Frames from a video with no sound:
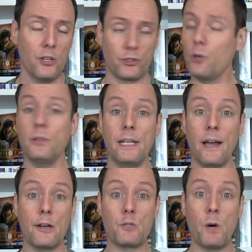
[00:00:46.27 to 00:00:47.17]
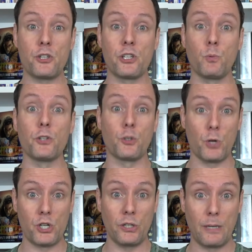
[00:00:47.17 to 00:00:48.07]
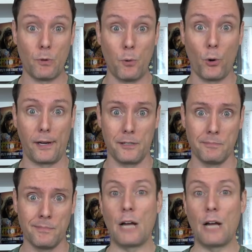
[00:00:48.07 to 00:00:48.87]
certainly not as much as was originally reported.